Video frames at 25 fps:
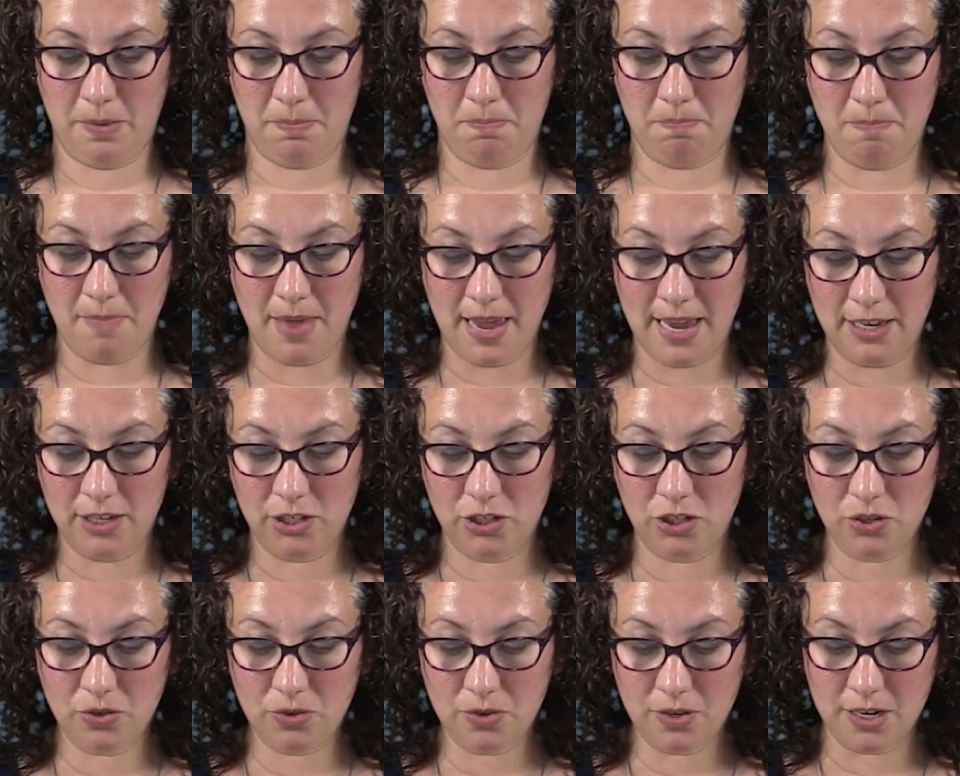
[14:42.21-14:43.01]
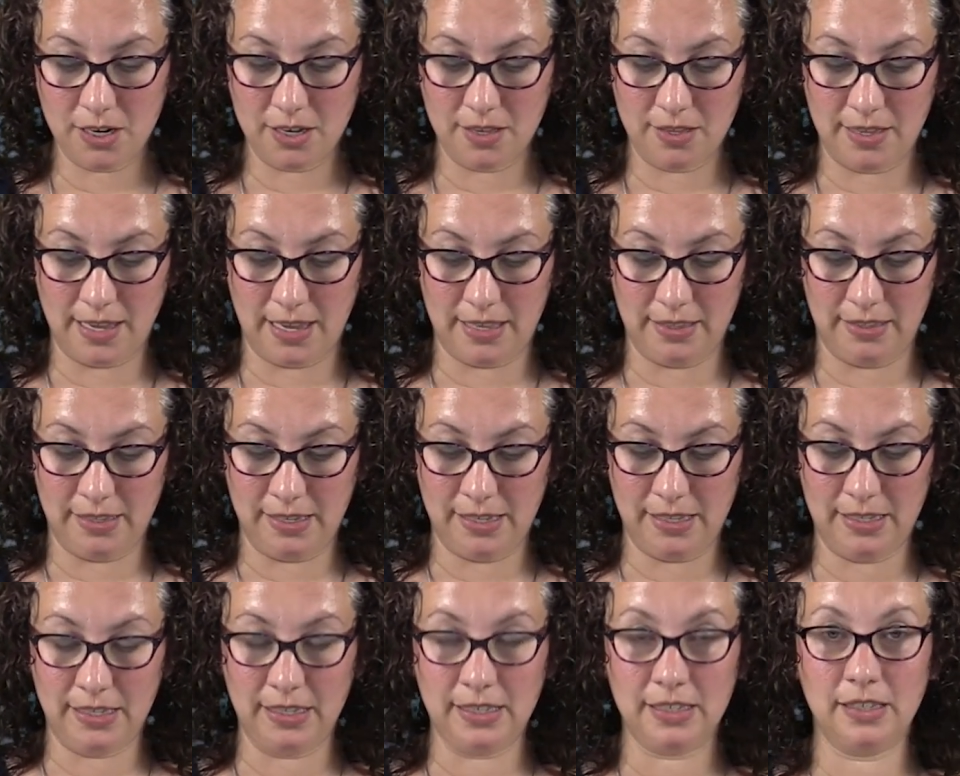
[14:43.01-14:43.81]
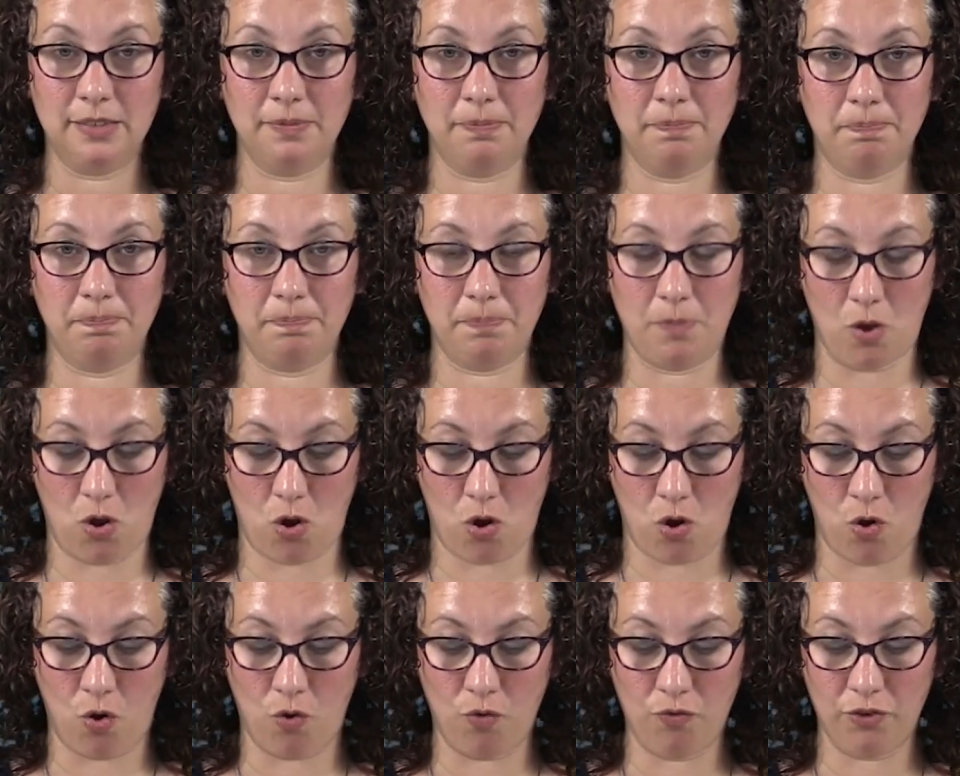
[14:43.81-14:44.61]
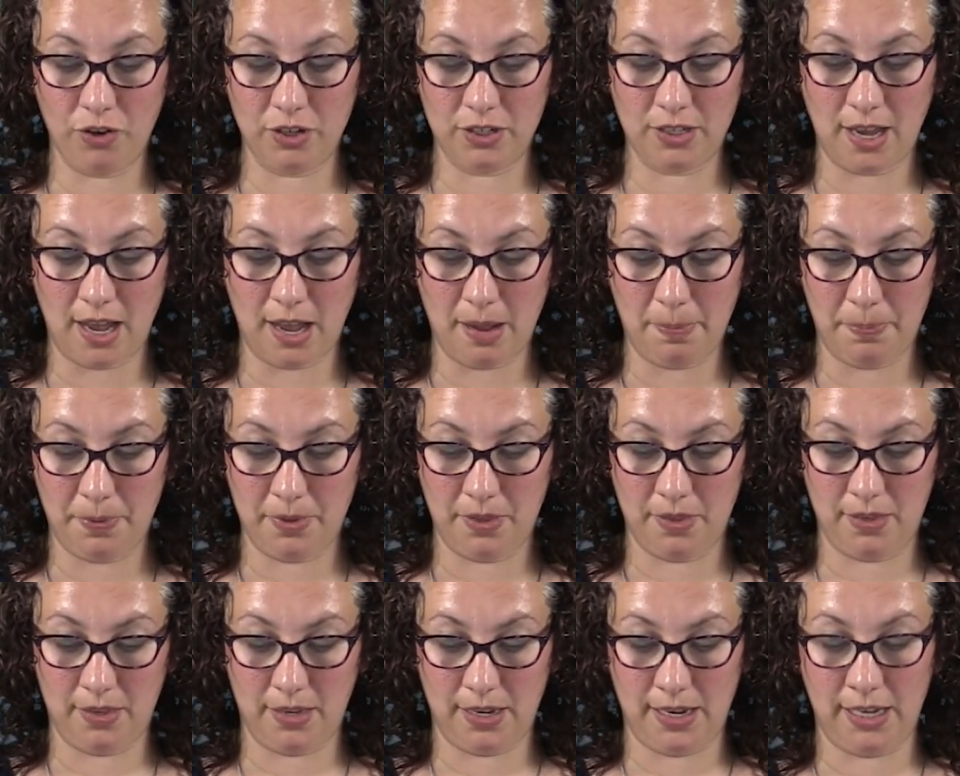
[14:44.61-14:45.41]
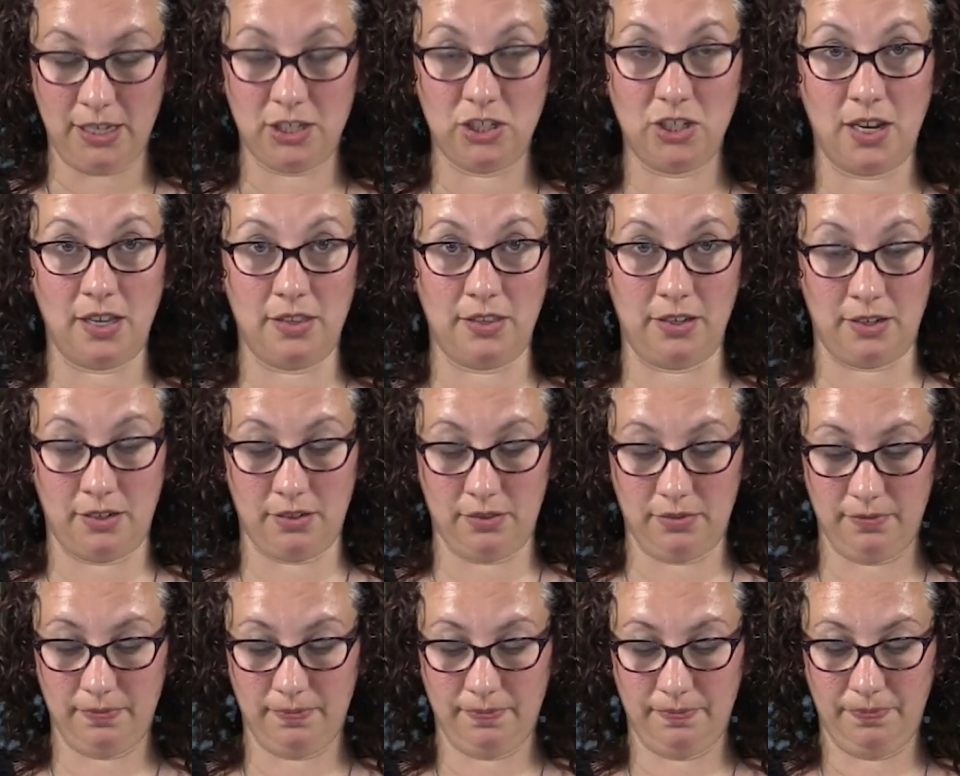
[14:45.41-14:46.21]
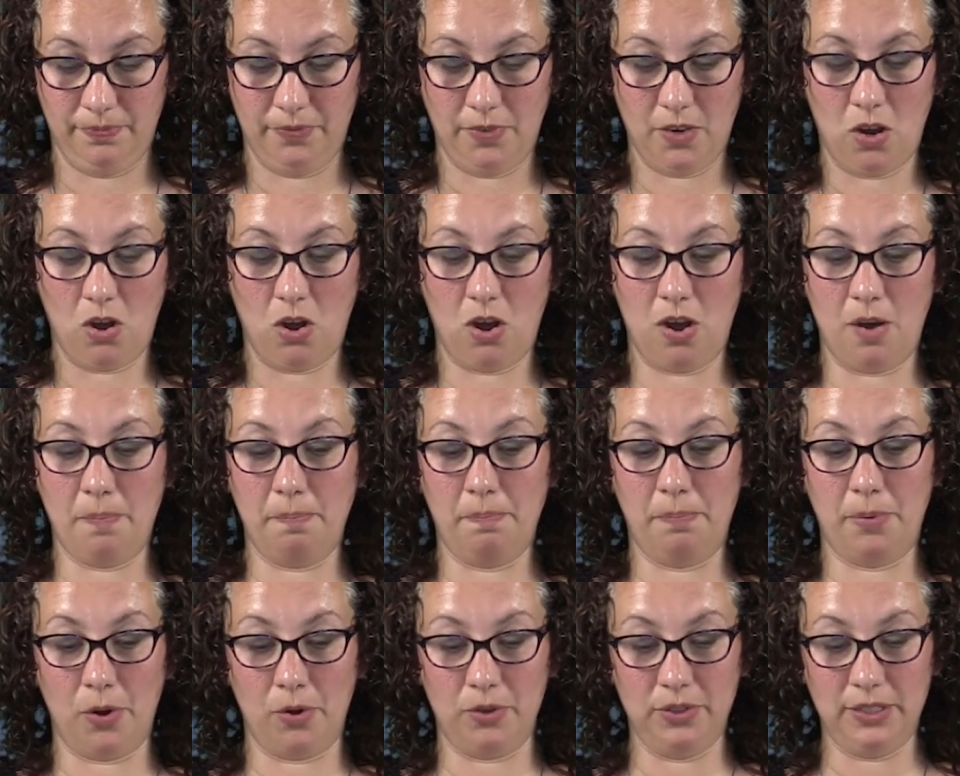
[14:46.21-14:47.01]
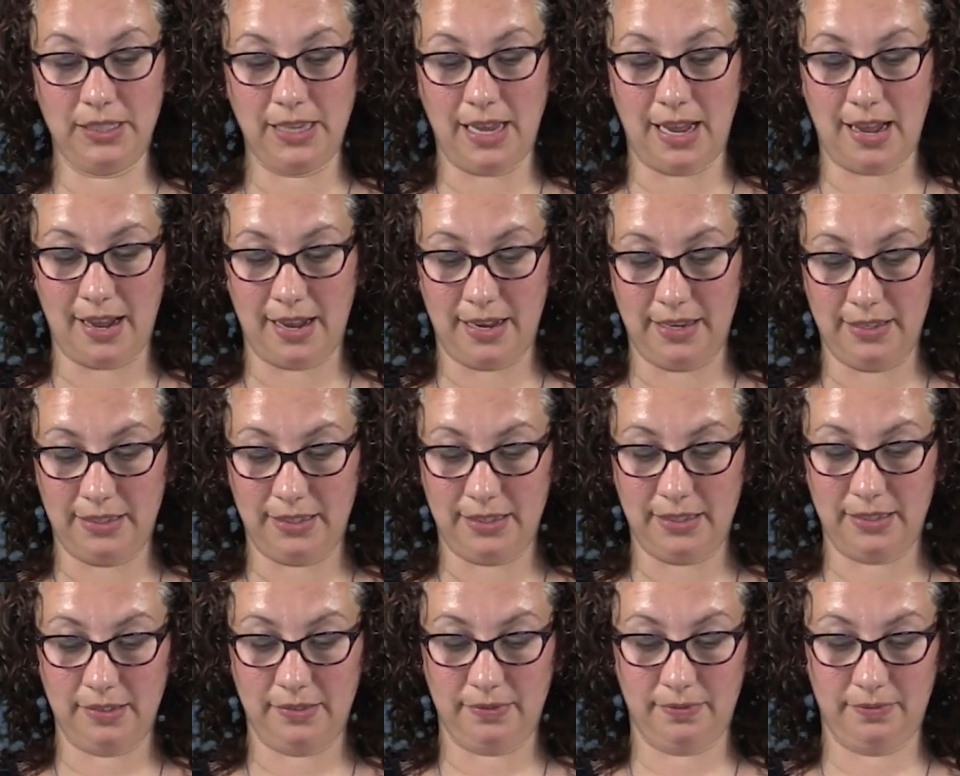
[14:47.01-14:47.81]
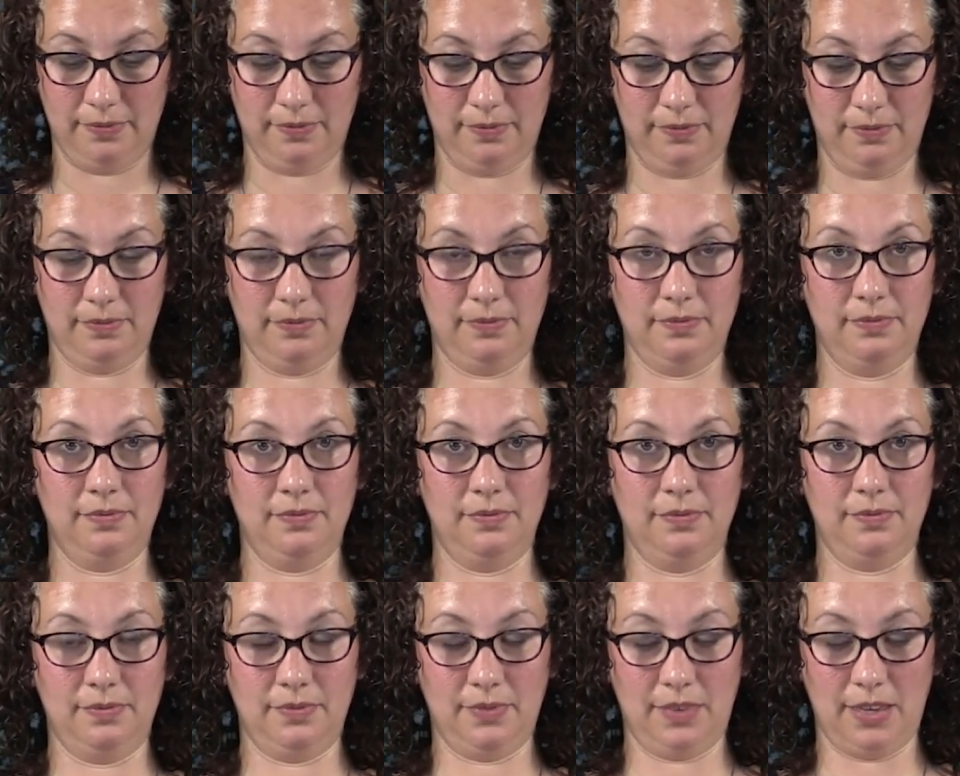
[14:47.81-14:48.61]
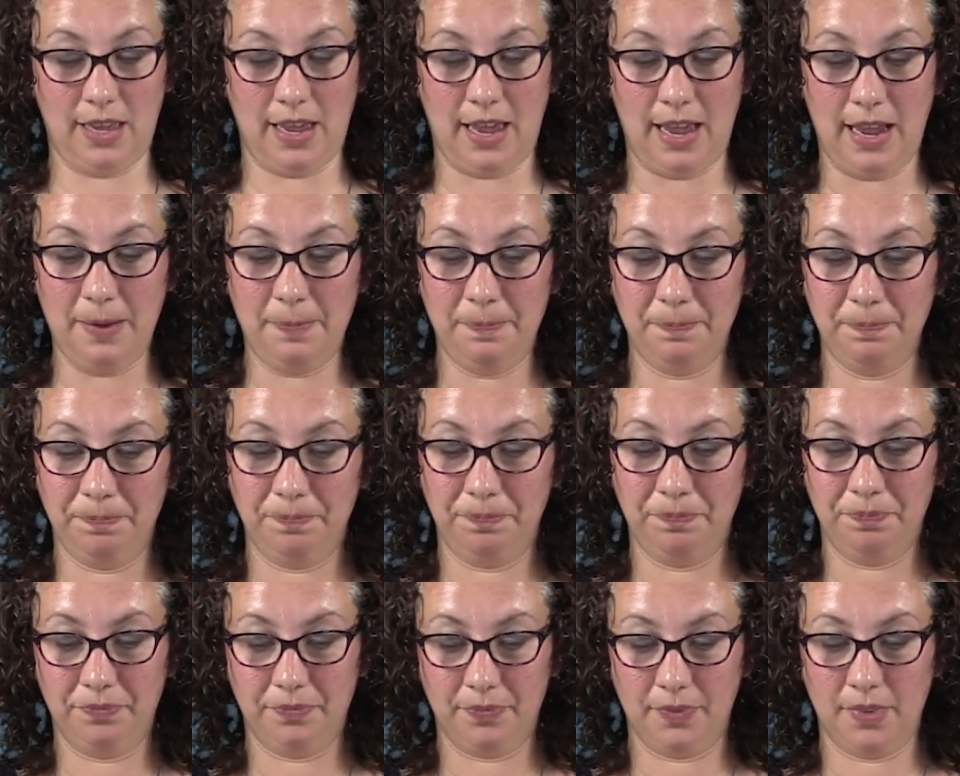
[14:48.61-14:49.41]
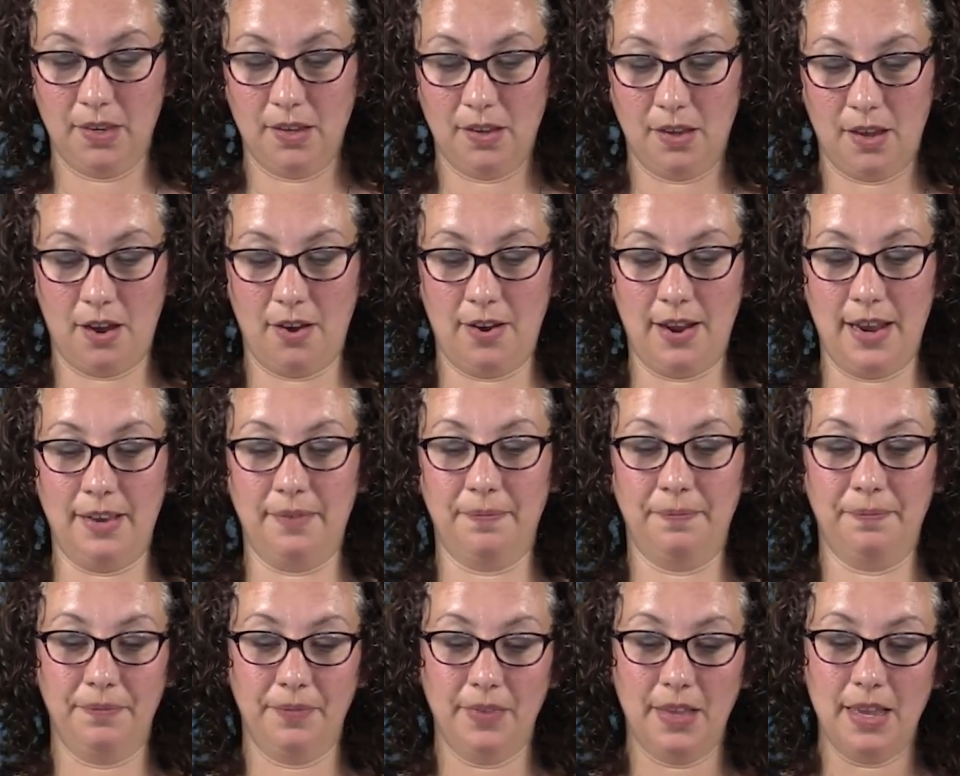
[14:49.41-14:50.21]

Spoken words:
Make sure that this is over top of each other on both sides. Okay? All right.